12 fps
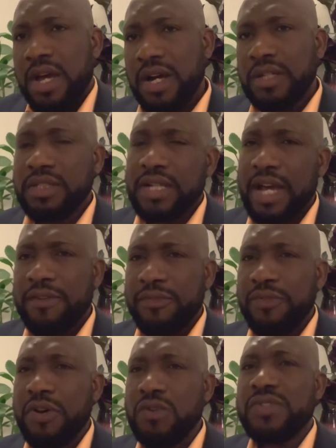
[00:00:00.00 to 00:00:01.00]
And I
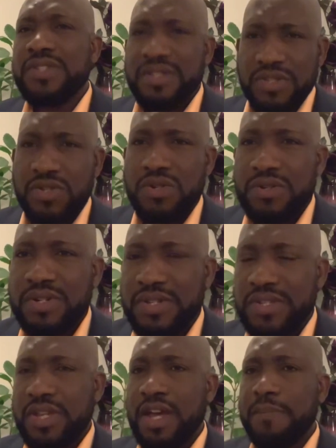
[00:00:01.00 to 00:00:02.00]
felt so
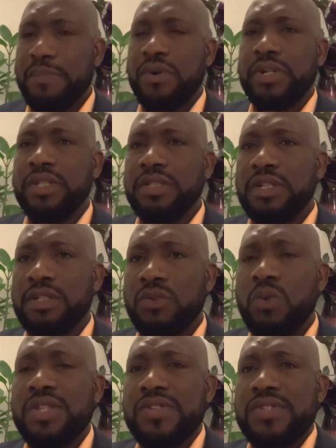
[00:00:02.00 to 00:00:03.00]
disappointed.
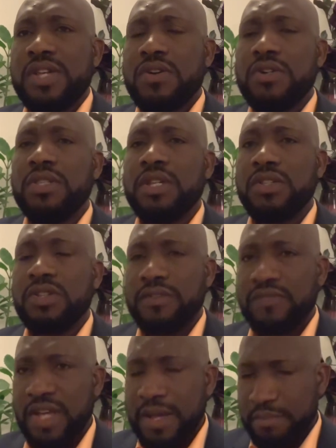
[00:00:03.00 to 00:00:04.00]
What is the content
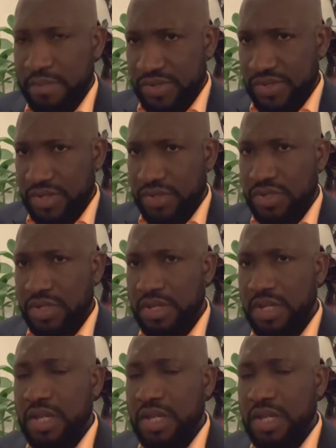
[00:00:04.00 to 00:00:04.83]
of that message?